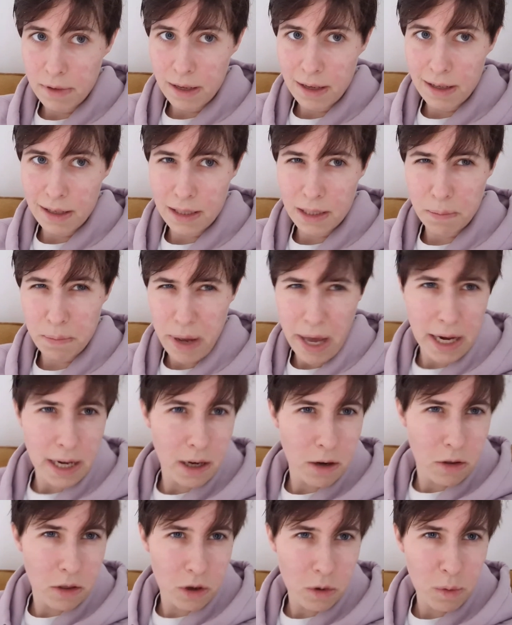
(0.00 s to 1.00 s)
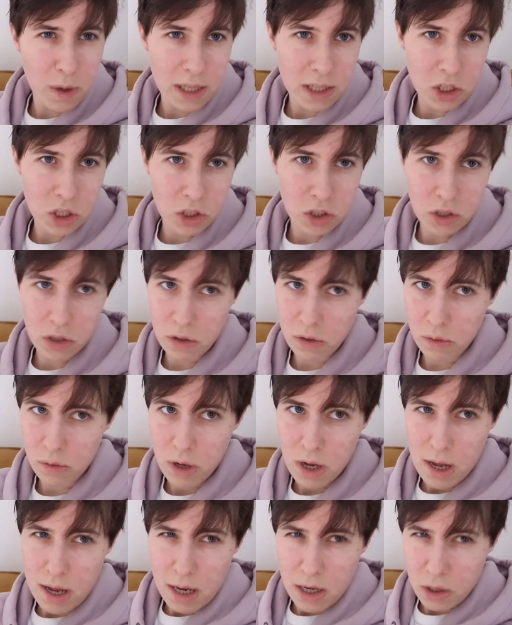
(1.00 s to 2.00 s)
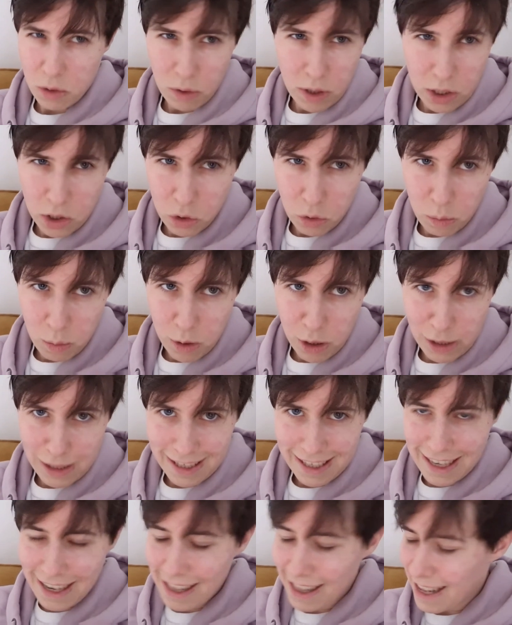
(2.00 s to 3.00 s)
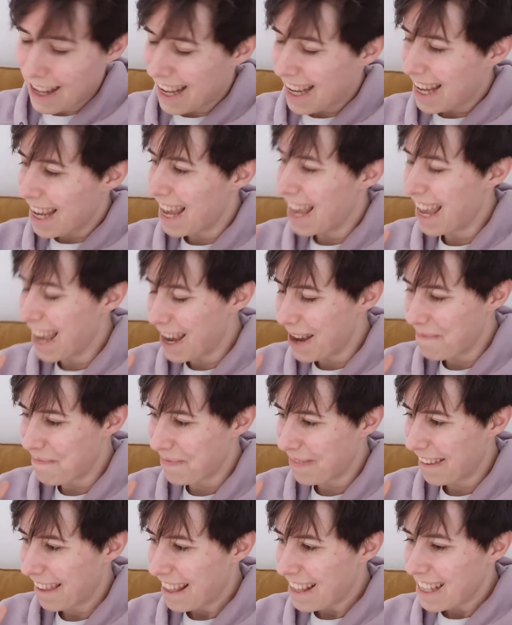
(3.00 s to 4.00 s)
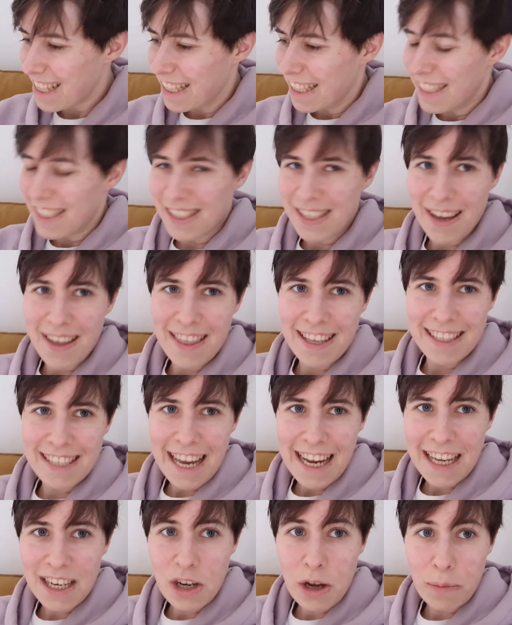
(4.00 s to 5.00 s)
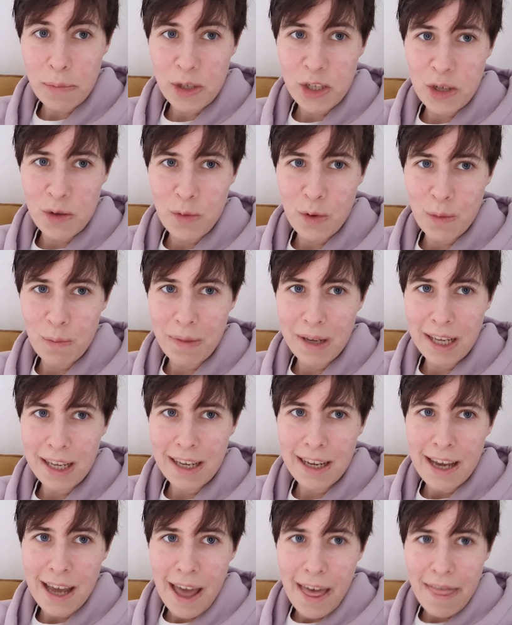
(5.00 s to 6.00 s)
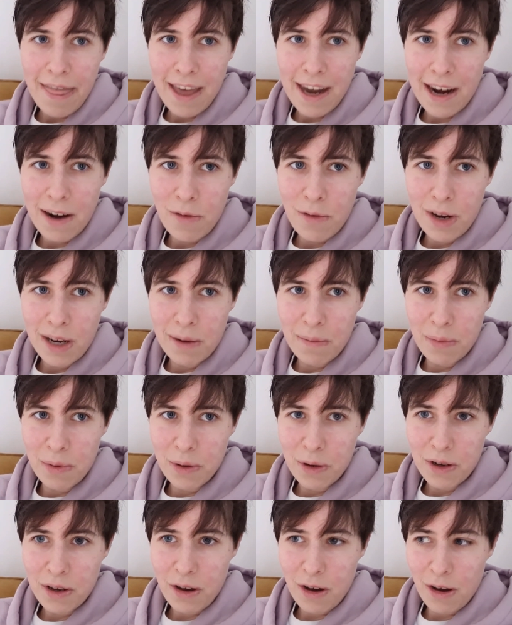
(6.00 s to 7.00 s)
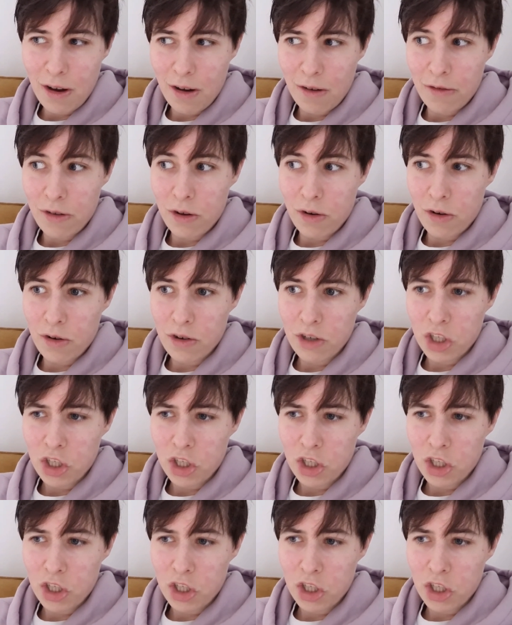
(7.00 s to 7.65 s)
Depending on the question, so don't get too personal. So the second option would be that I read a book of your